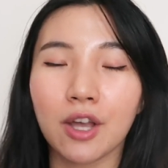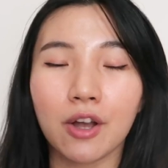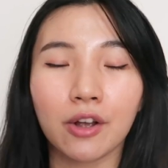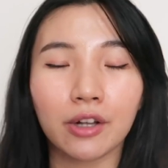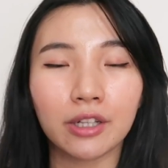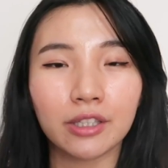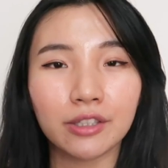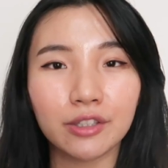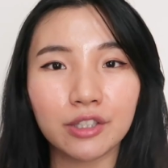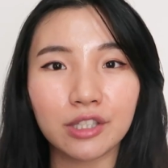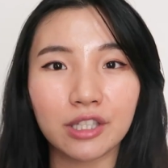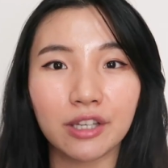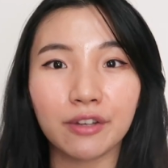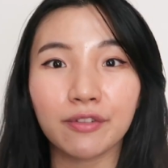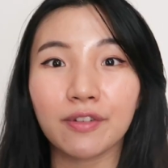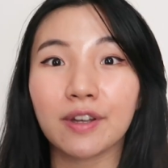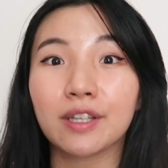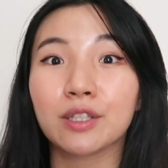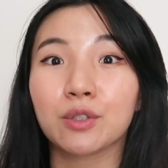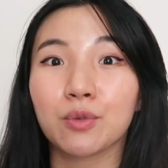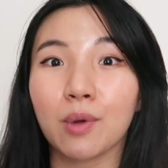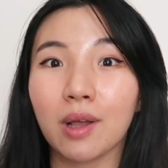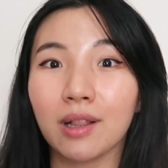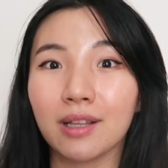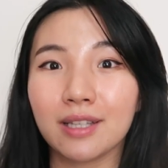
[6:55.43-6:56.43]
occlusive,
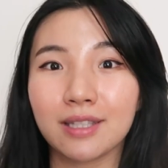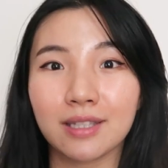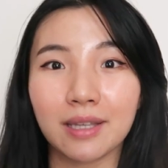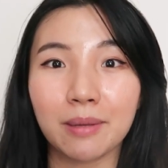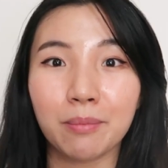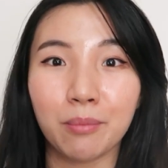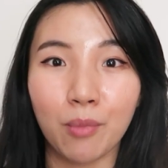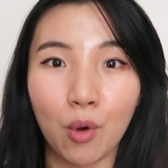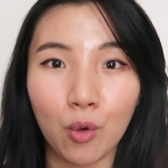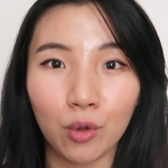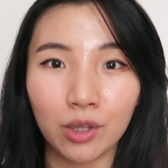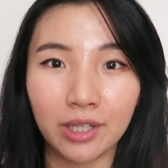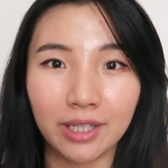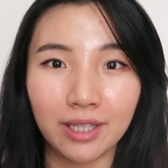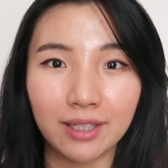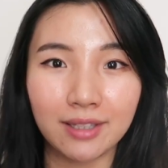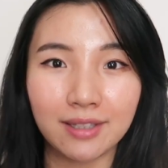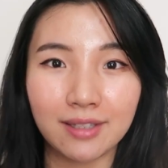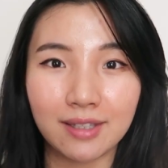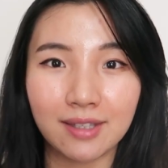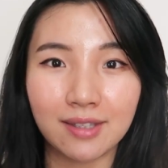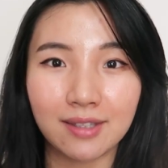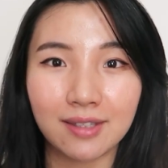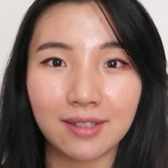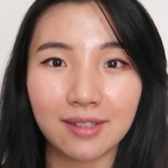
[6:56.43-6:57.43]
as well as
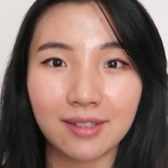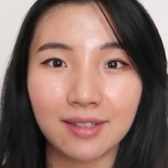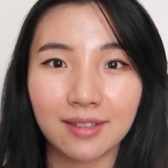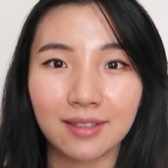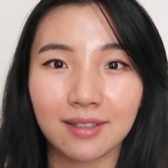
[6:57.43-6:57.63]
emollients.